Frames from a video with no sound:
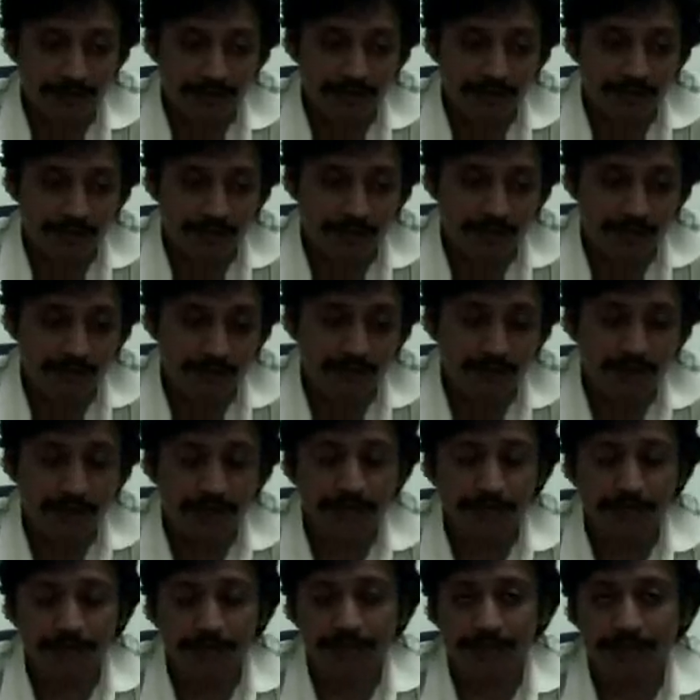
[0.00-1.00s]
nearly around
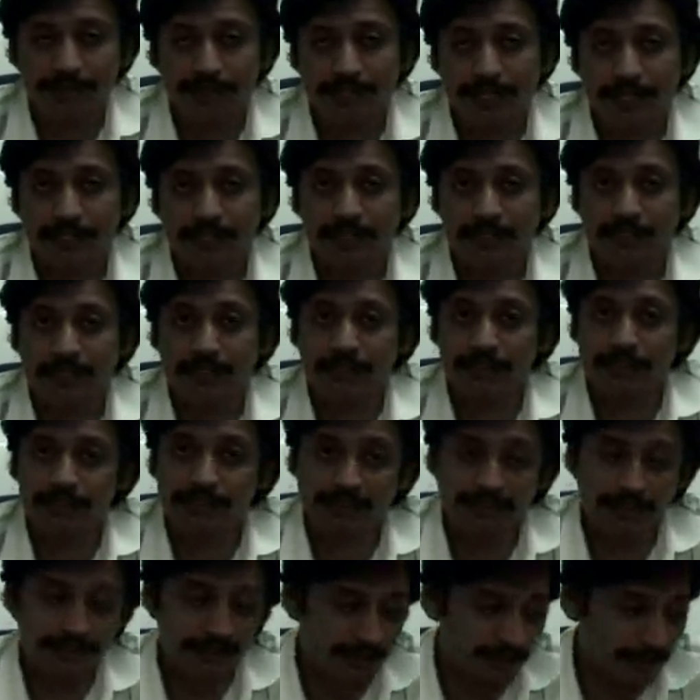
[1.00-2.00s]
5 years, saying the girl
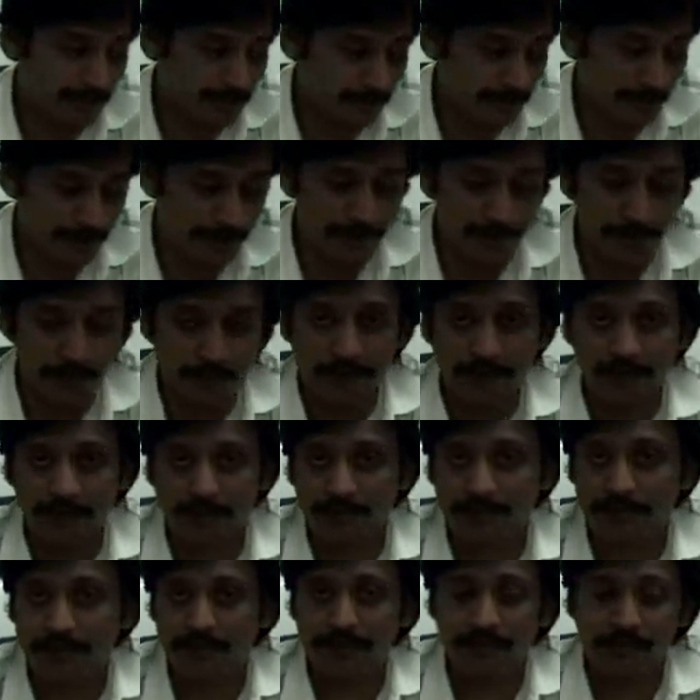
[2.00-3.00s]
is a very good,
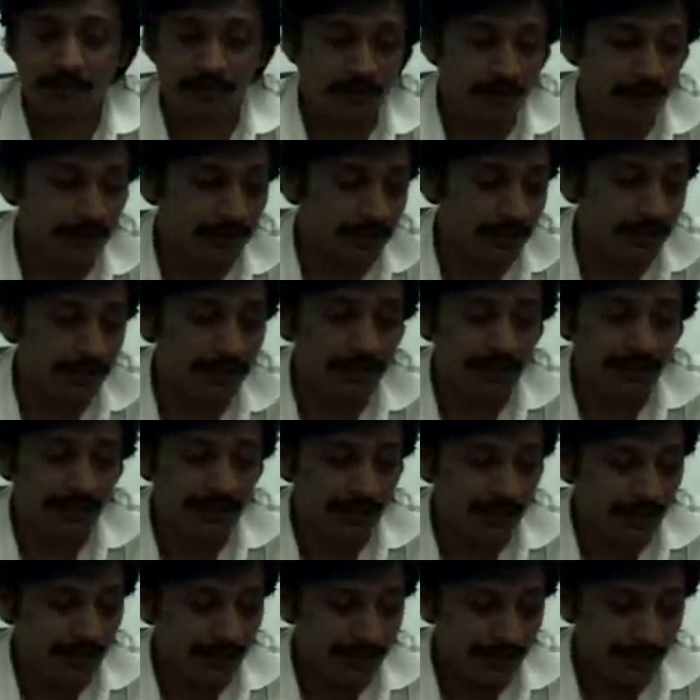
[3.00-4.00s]
pious girl and all that.
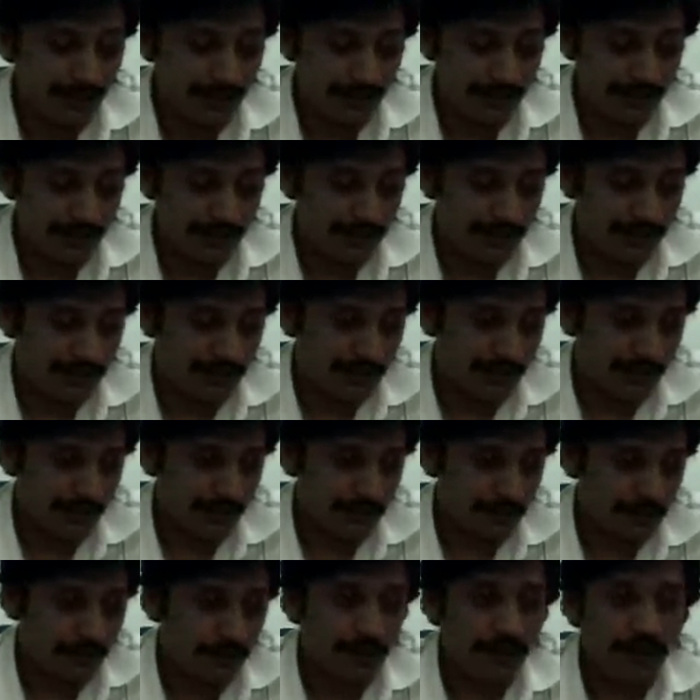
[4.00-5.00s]
And
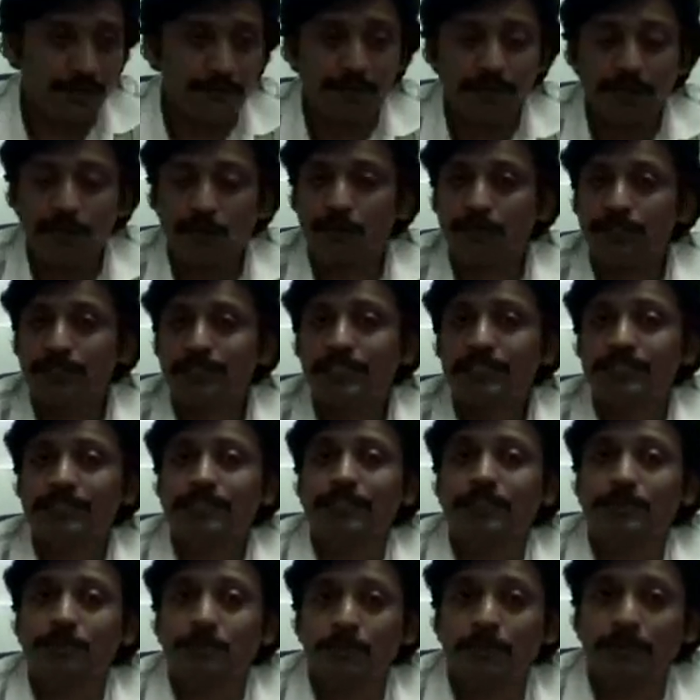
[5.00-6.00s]
today, when all this
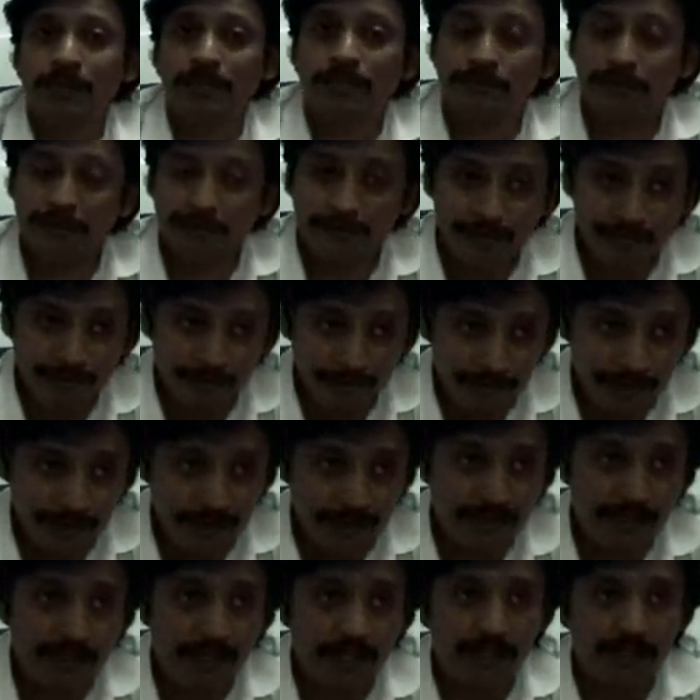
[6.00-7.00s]
incident took place, when we
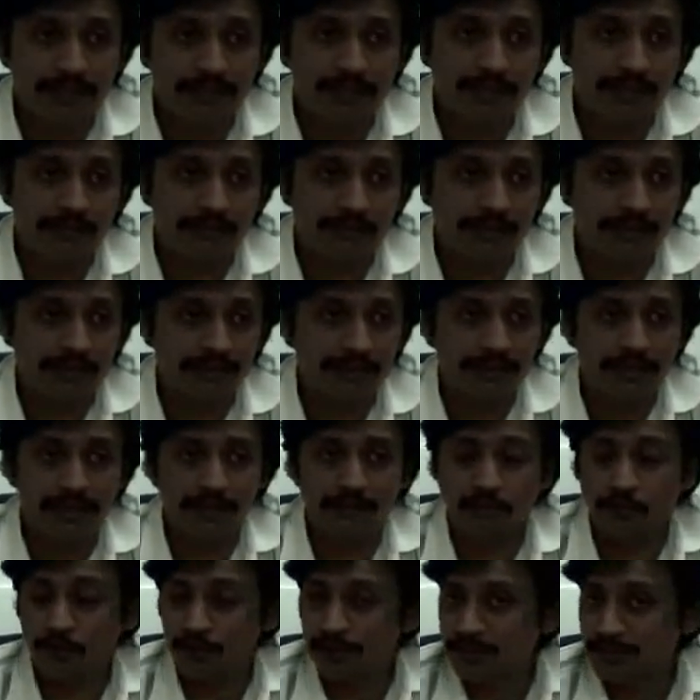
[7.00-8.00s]
went and asked them and
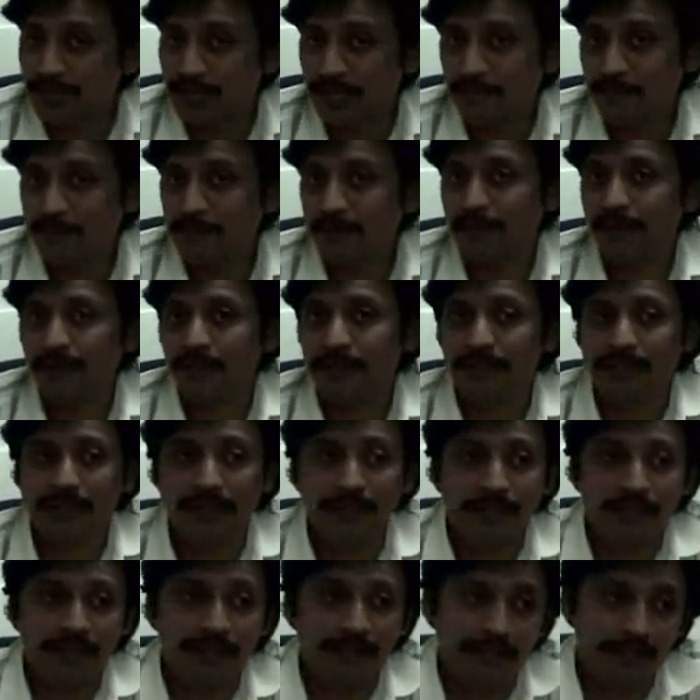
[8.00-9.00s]
said what's happening,
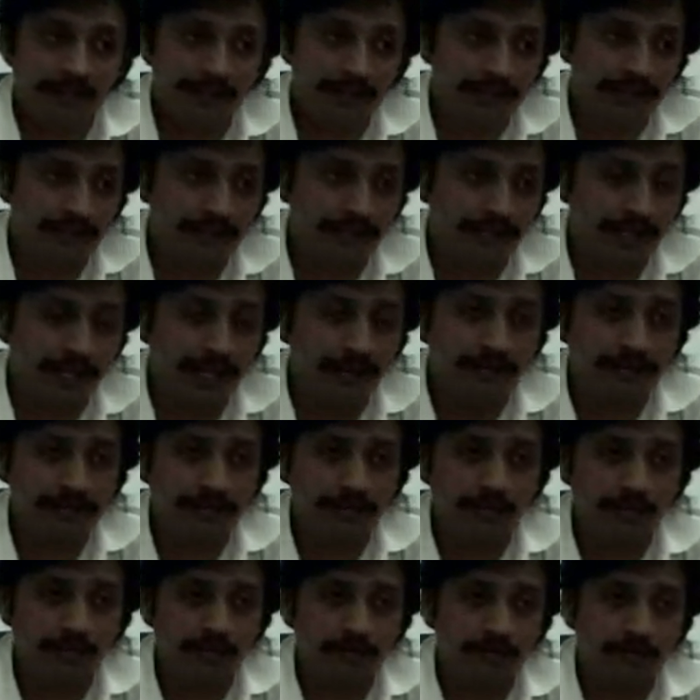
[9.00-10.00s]
they gave
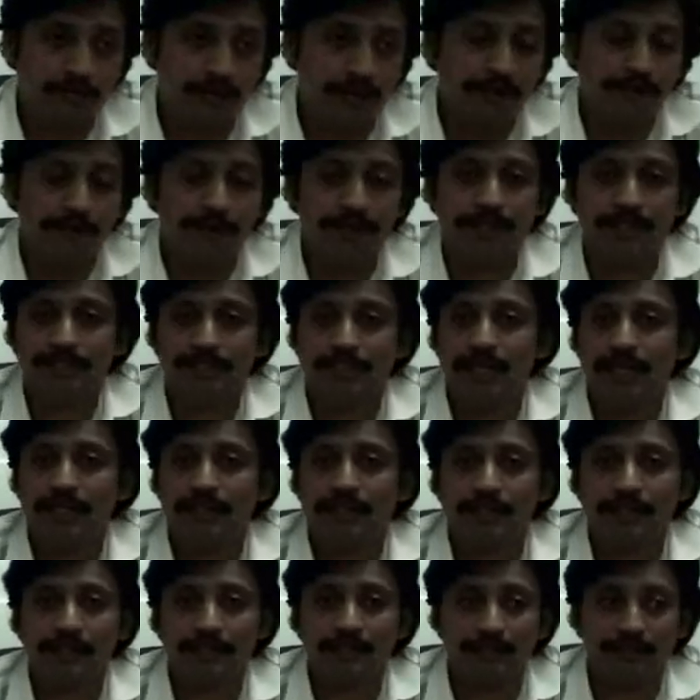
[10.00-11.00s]
us all vague reasons,
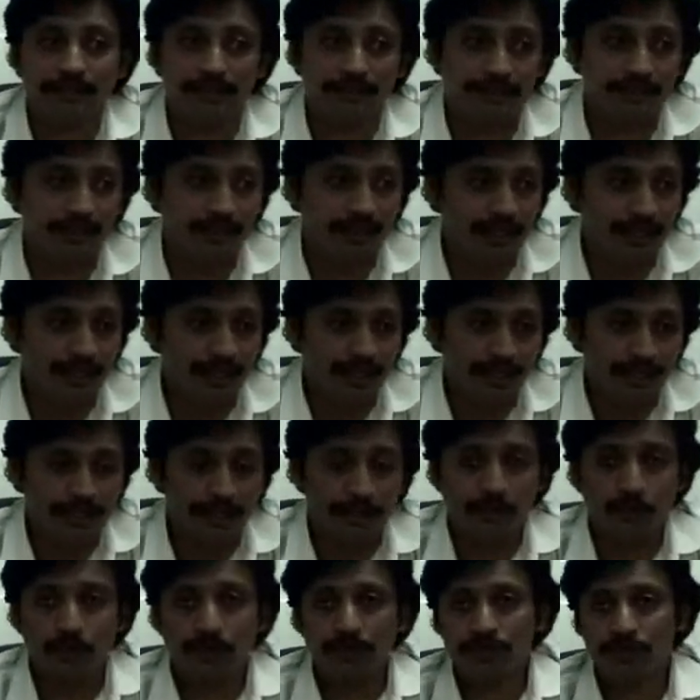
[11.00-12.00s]
saying that
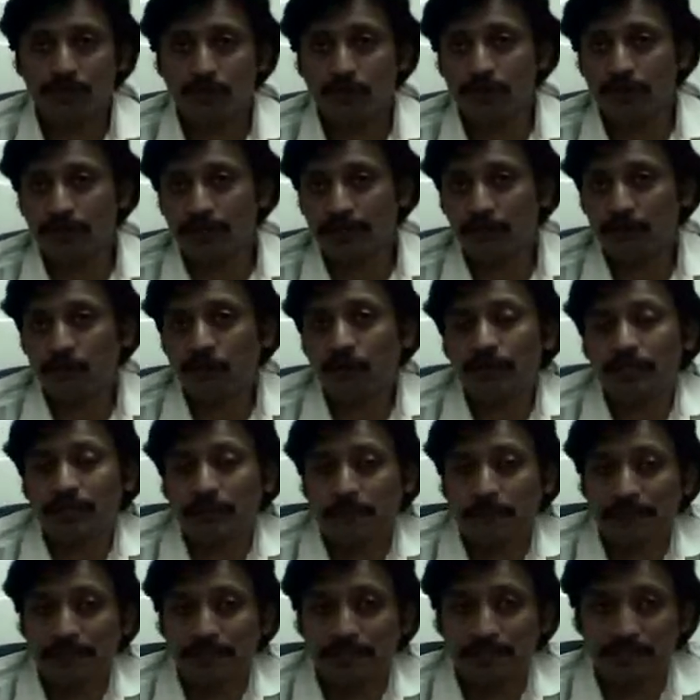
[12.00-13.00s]
they told us not to get involved in
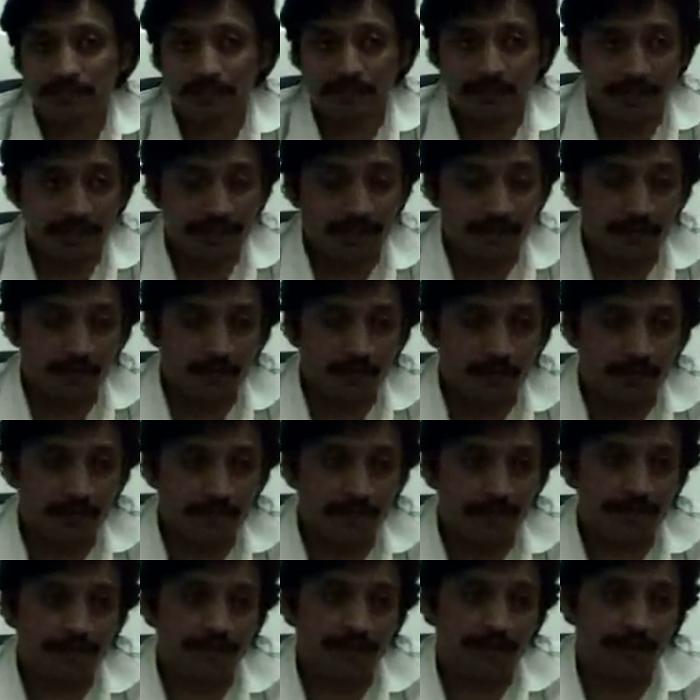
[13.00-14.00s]
the picture, get involved in
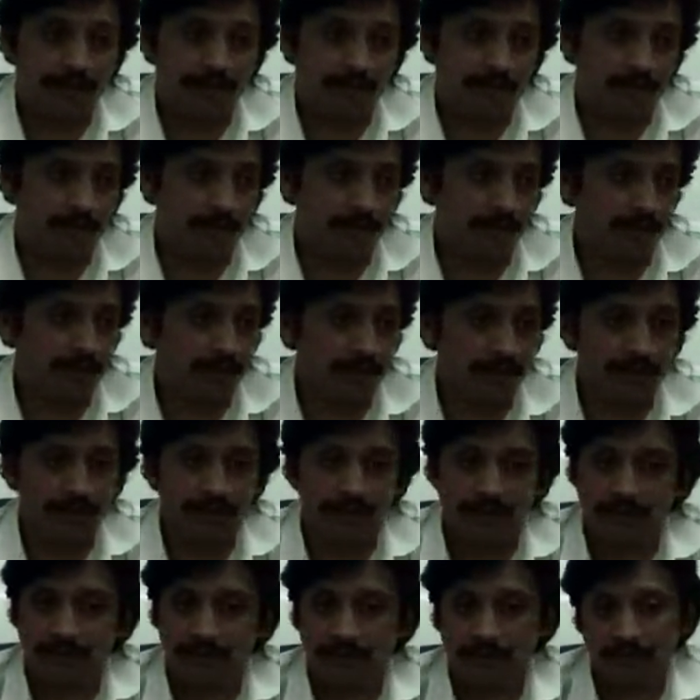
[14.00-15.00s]
the picture anymore,
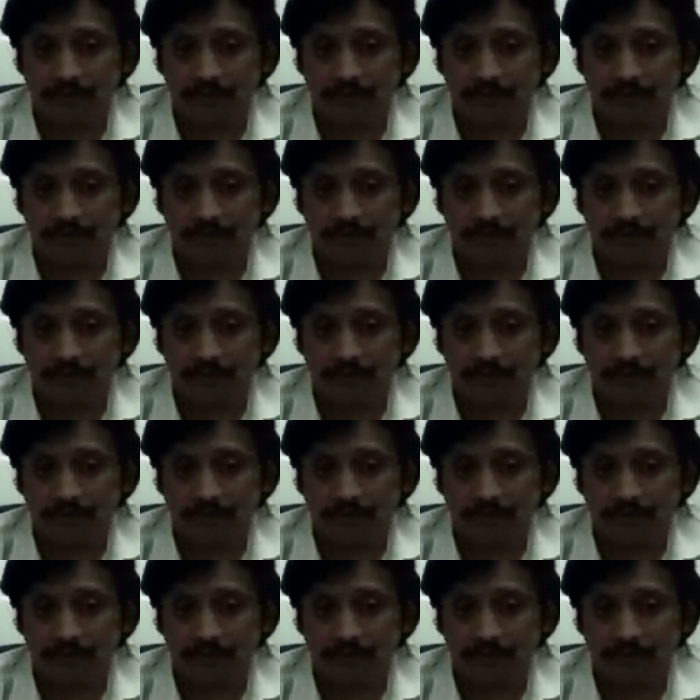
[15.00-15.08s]
and